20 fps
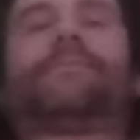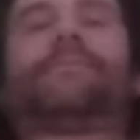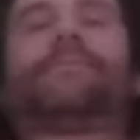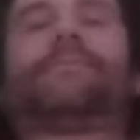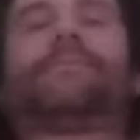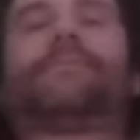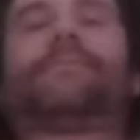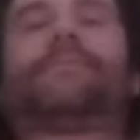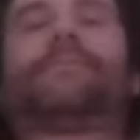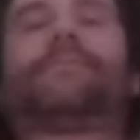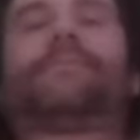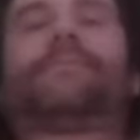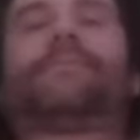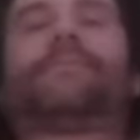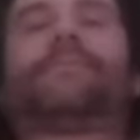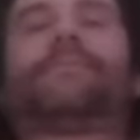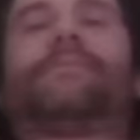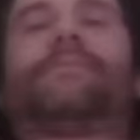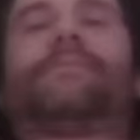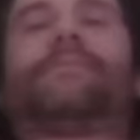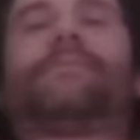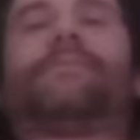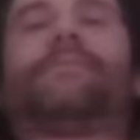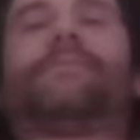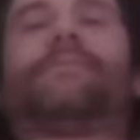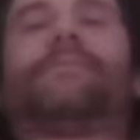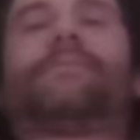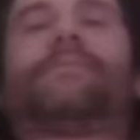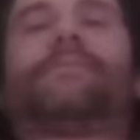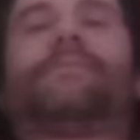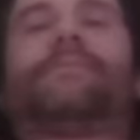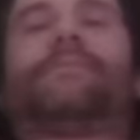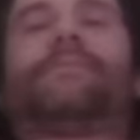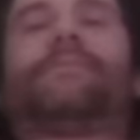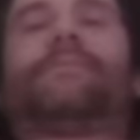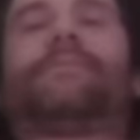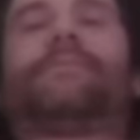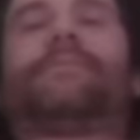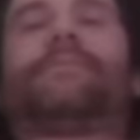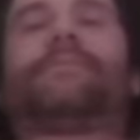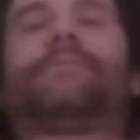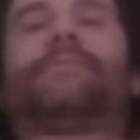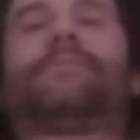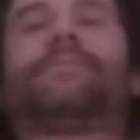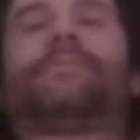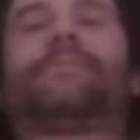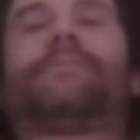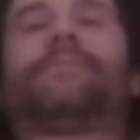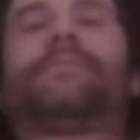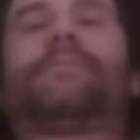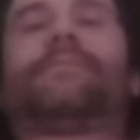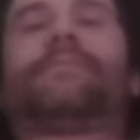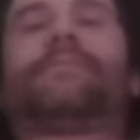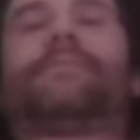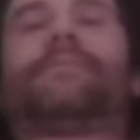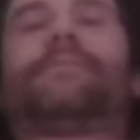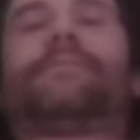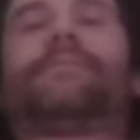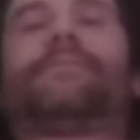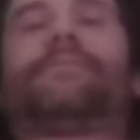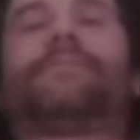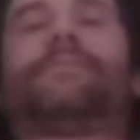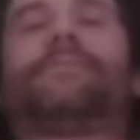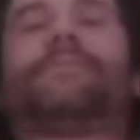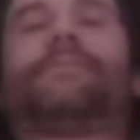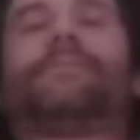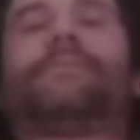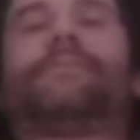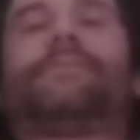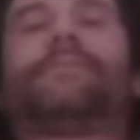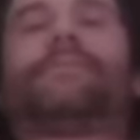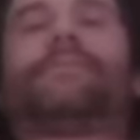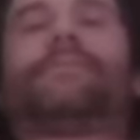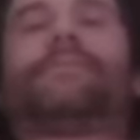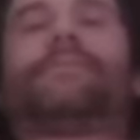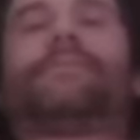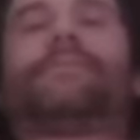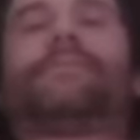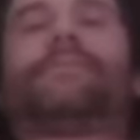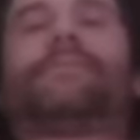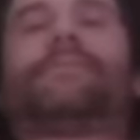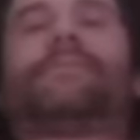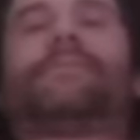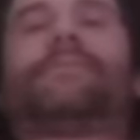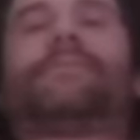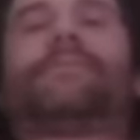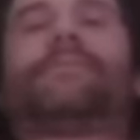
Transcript: No words are spoken by the person on screen.